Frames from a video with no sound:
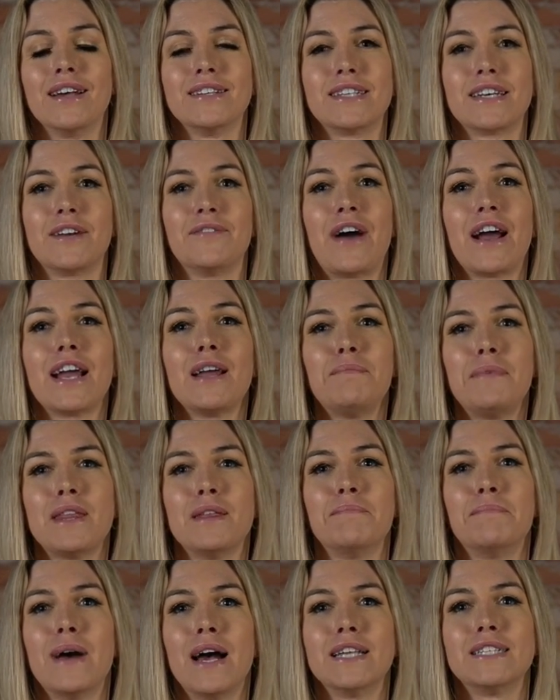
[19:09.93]
I was like, if I can be
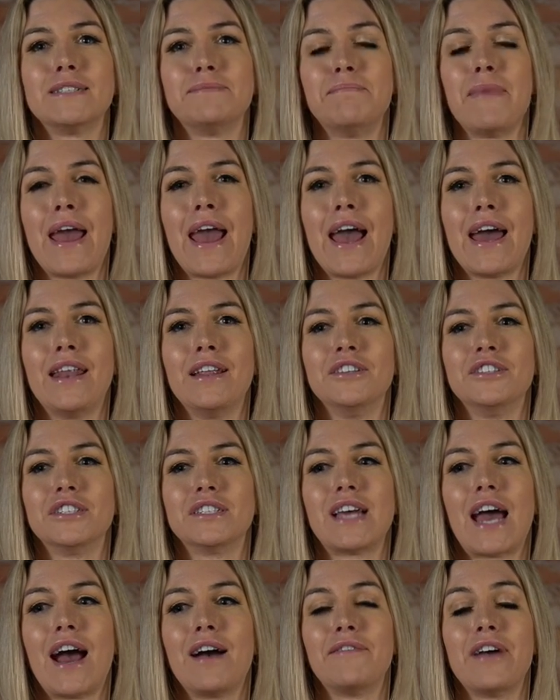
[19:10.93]
the best man and
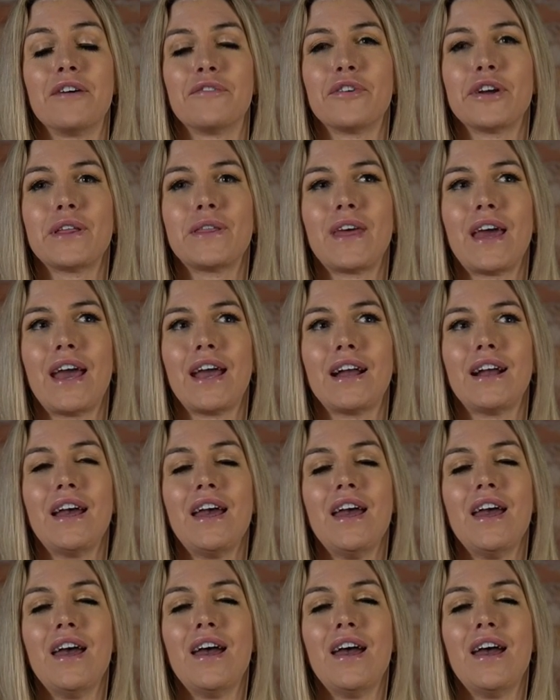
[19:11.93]
just have everything,